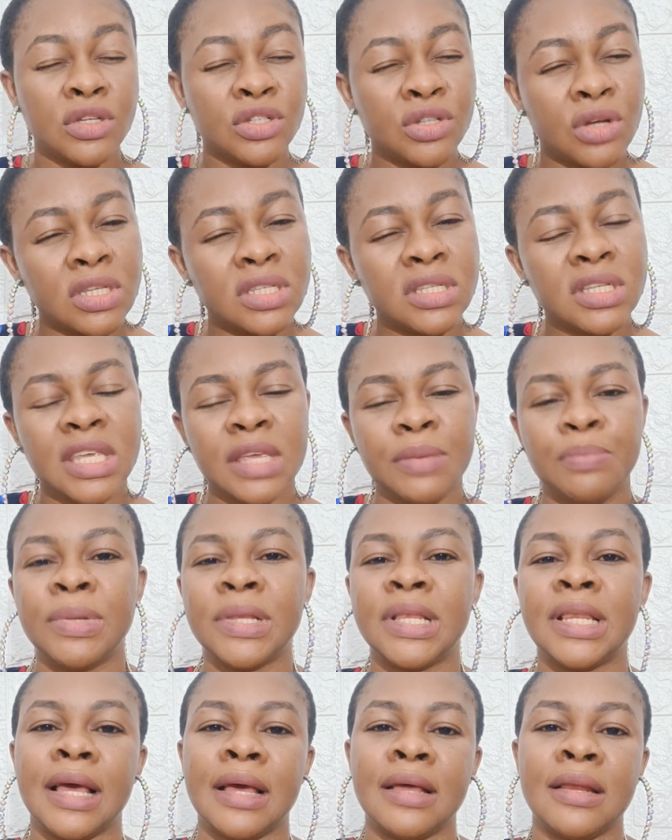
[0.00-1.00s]
Just keep
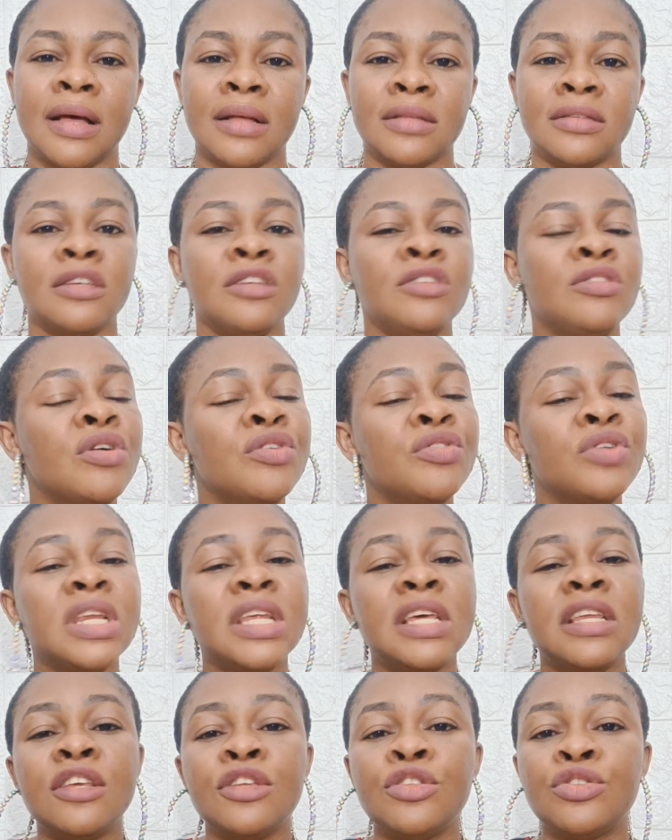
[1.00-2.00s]
it like that. You don't
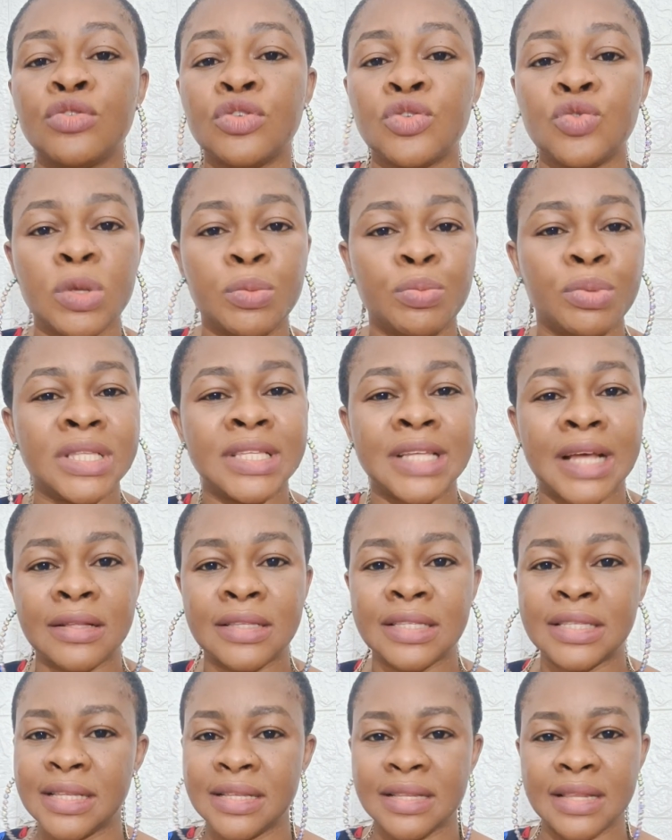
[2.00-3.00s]
really need to sweep it
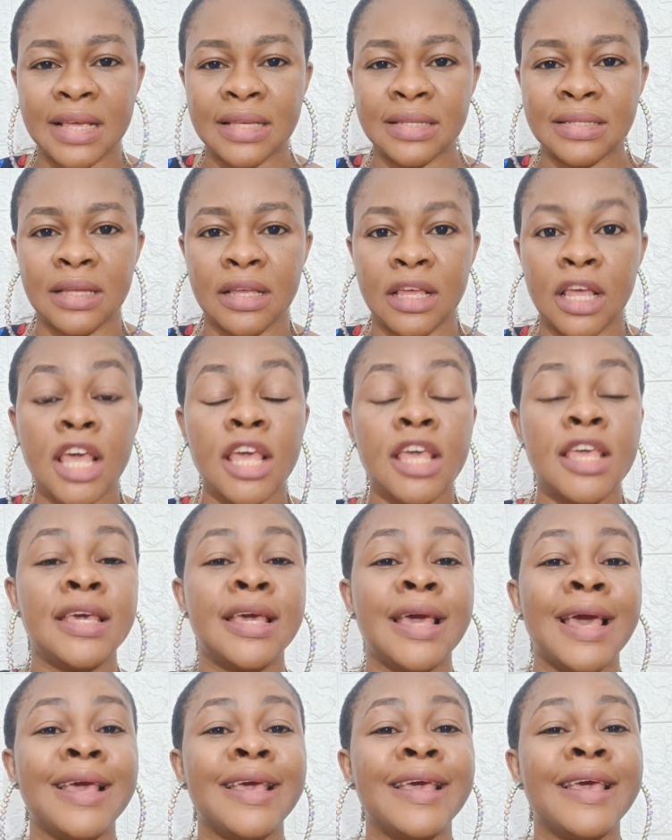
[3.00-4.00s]
out the next day. You
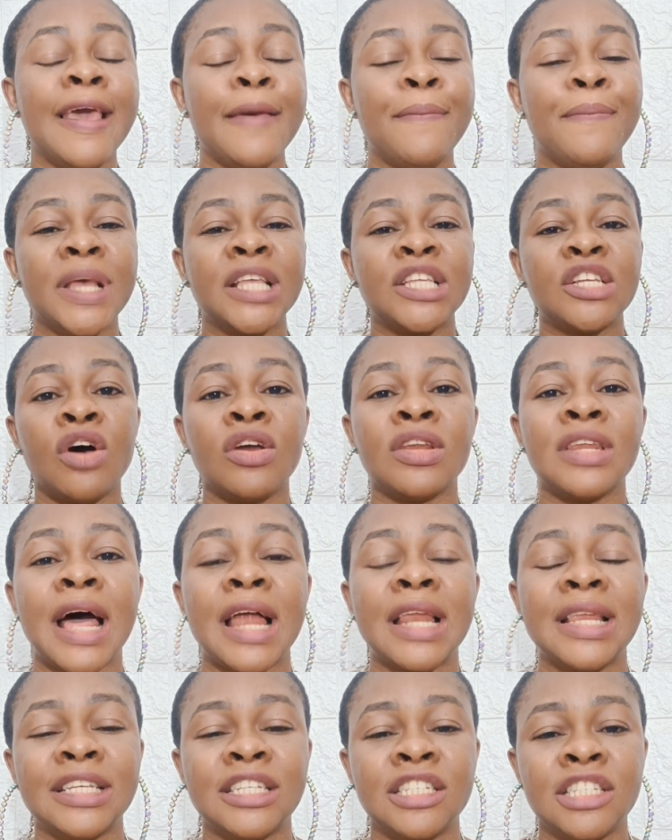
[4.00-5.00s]
can keep it
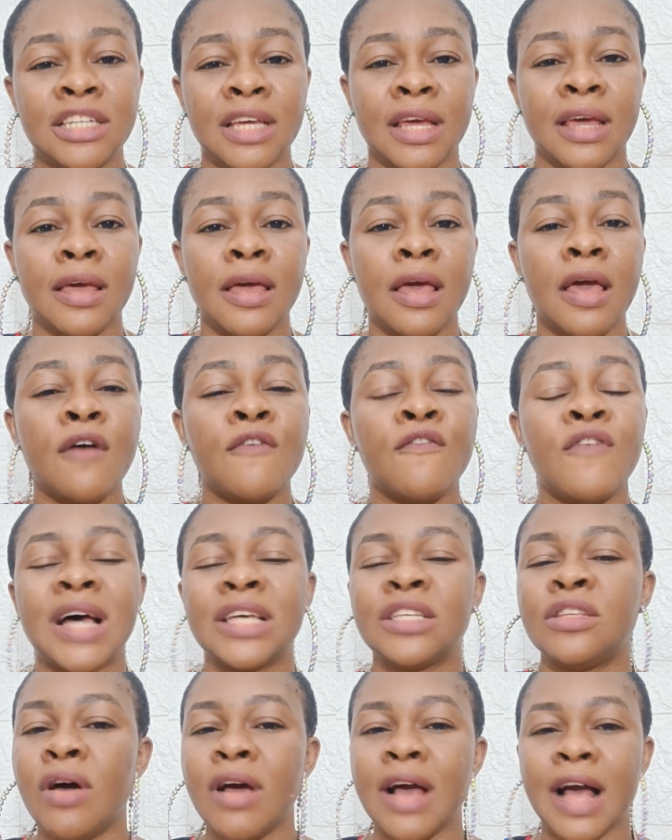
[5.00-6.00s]
under the chair for
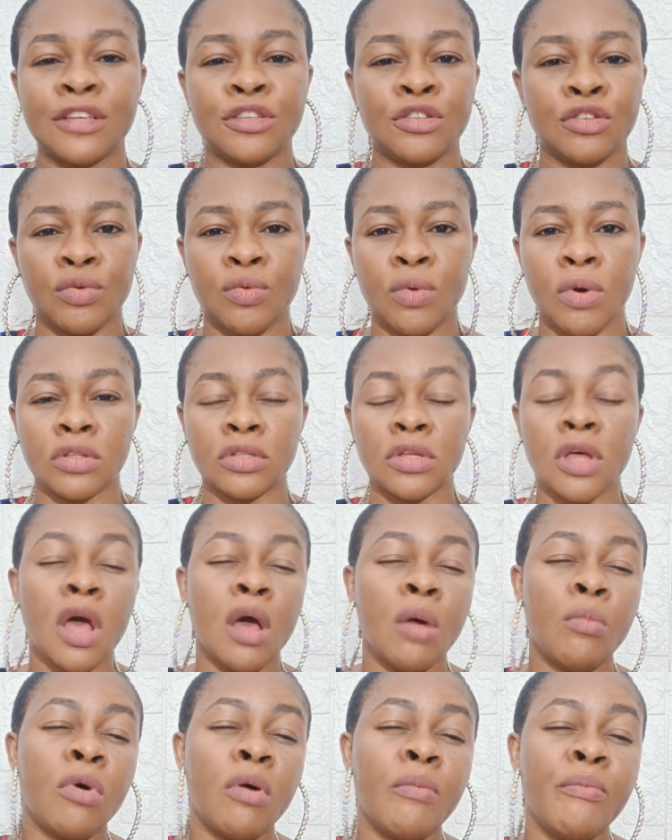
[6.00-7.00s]
as long as you want,
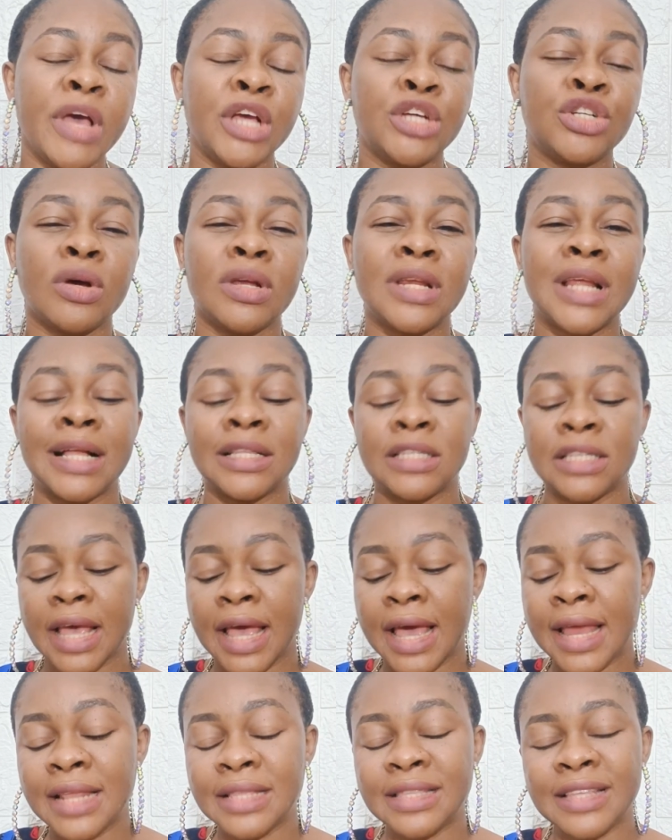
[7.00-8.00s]
but make sure that
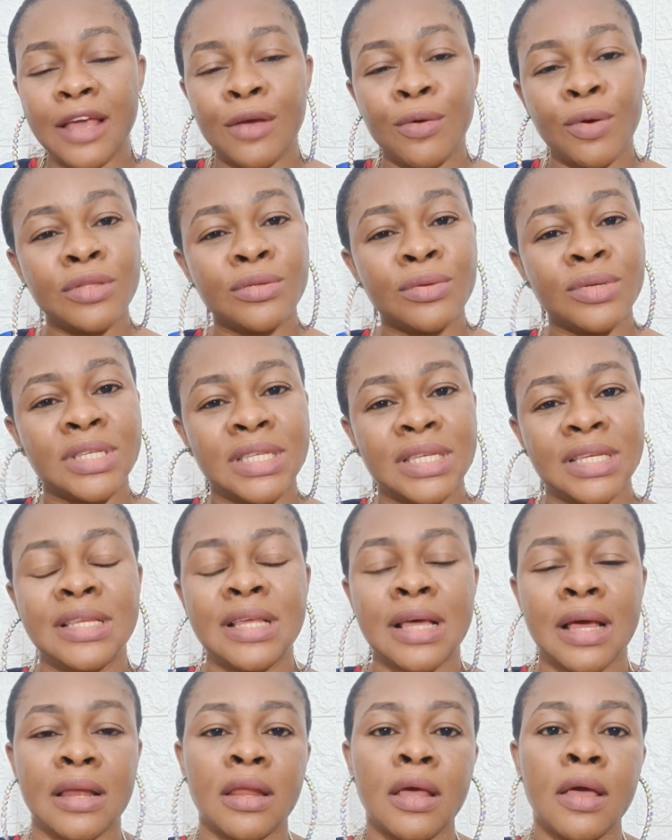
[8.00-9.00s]
anytime you want to
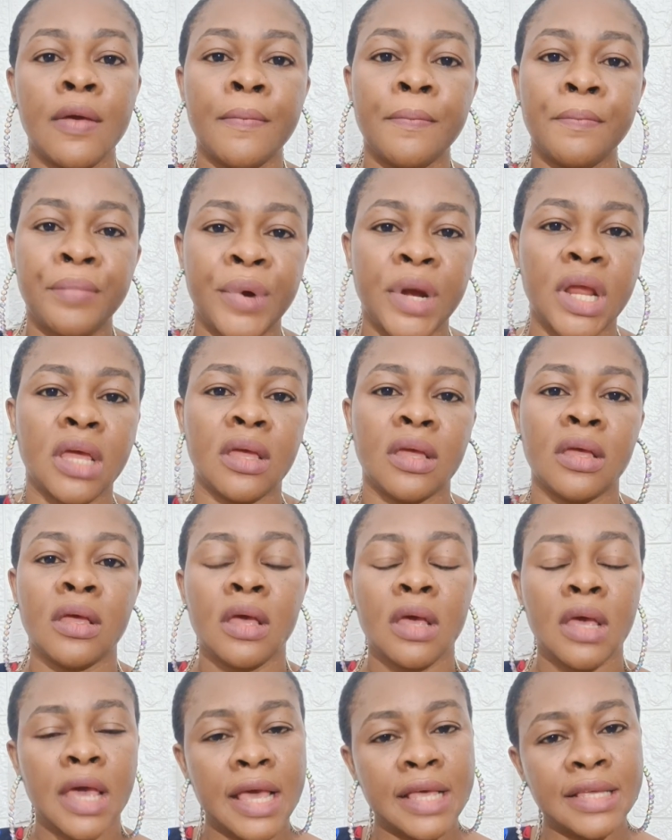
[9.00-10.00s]
sit down, pray
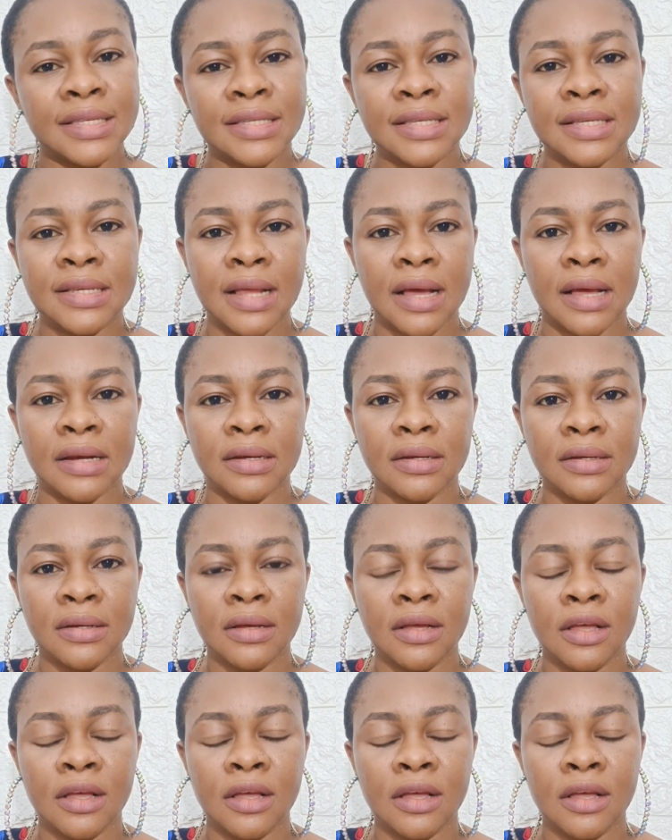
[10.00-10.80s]
and sit down.